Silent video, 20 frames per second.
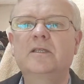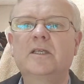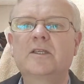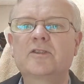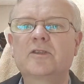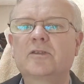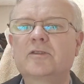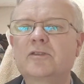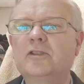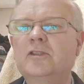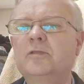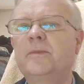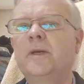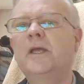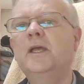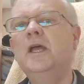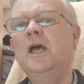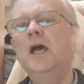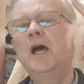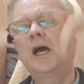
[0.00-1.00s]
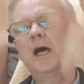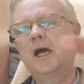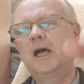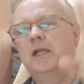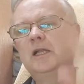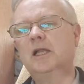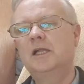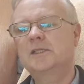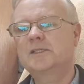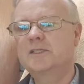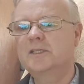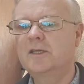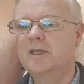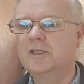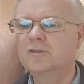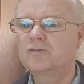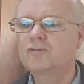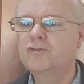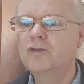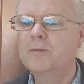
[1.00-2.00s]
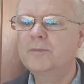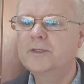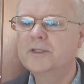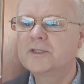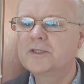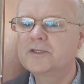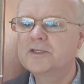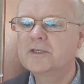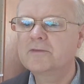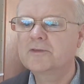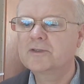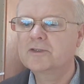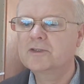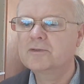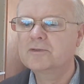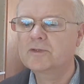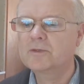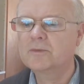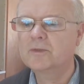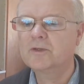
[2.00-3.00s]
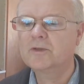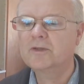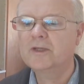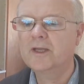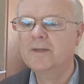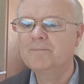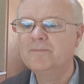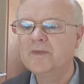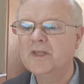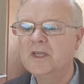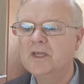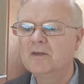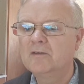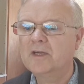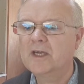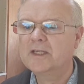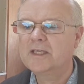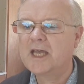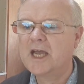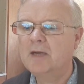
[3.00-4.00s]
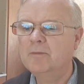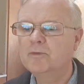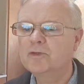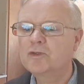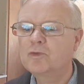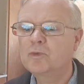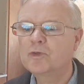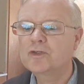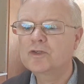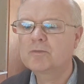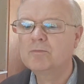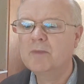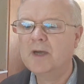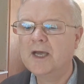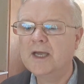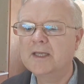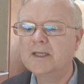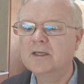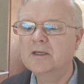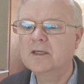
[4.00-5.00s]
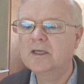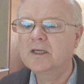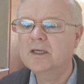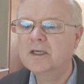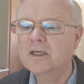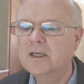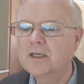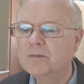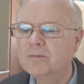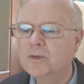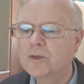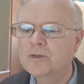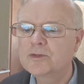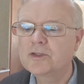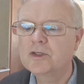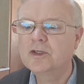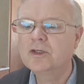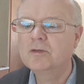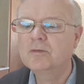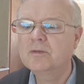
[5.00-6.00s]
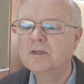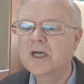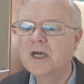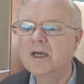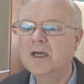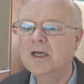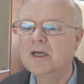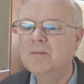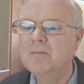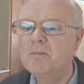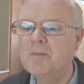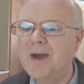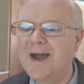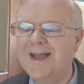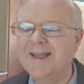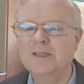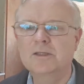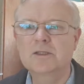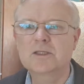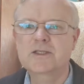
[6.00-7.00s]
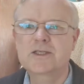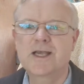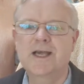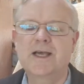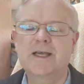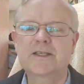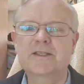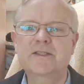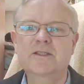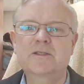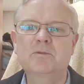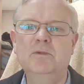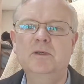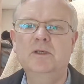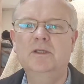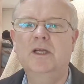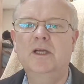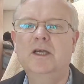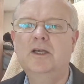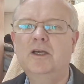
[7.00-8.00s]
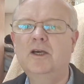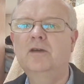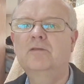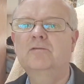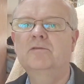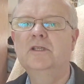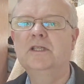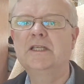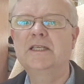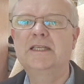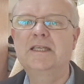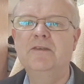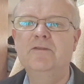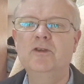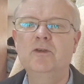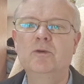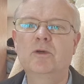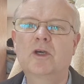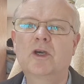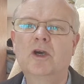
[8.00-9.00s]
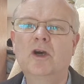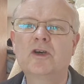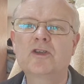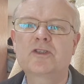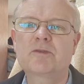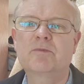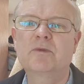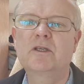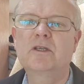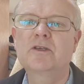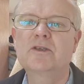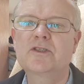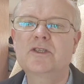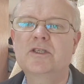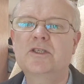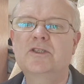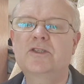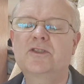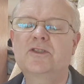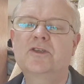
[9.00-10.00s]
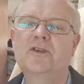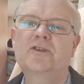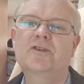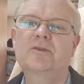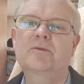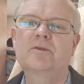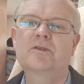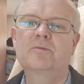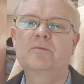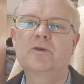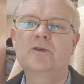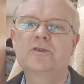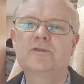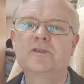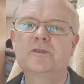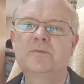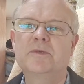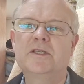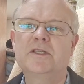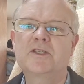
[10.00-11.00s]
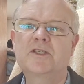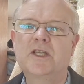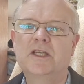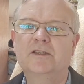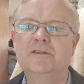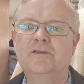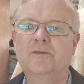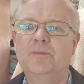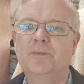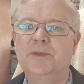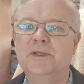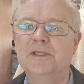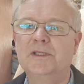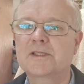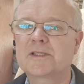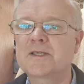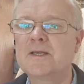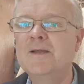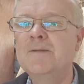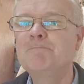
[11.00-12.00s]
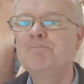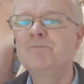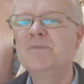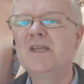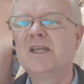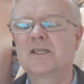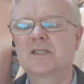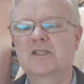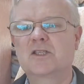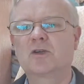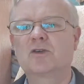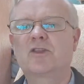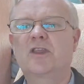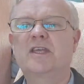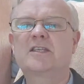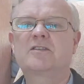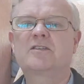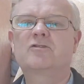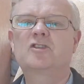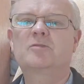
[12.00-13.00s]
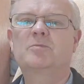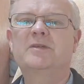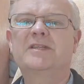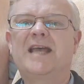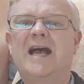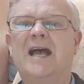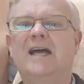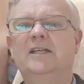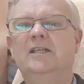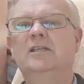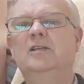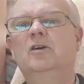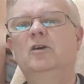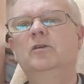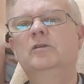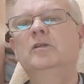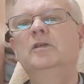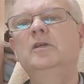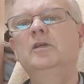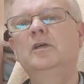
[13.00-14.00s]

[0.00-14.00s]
October. I'll see. I'll drop in and see if I can do something on there. Right, how much was my motorhome? Miles asks. Well, I can't really give you a cost, because it's just because most of it's been self-built, and so things have just been added on